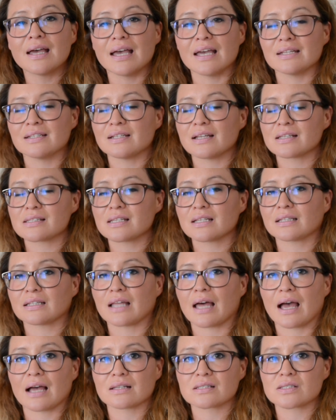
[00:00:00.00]
It doesn't
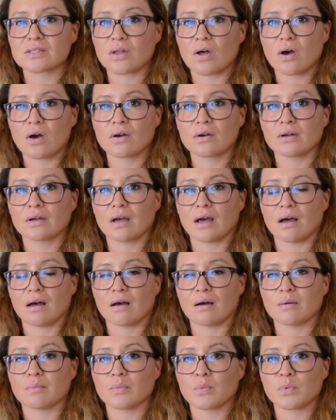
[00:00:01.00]
last long
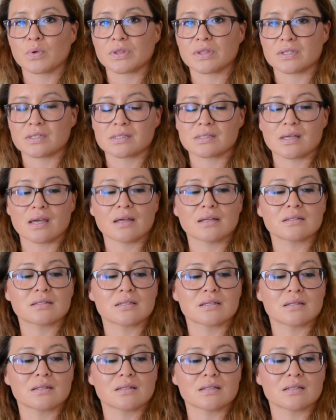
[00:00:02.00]
um, with the scent.